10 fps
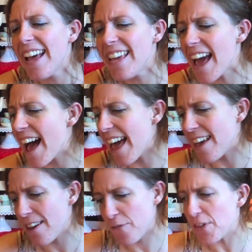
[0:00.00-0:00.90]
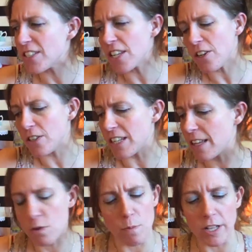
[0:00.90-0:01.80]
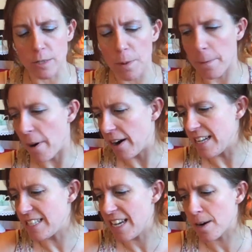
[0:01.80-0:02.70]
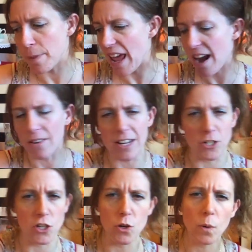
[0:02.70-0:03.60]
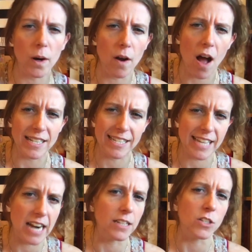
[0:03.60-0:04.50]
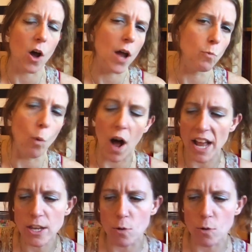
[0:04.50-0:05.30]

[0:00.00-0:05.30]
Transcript: Yeah, it feels like you're dealing with multiple parties here, but Aries, you are not settled on one.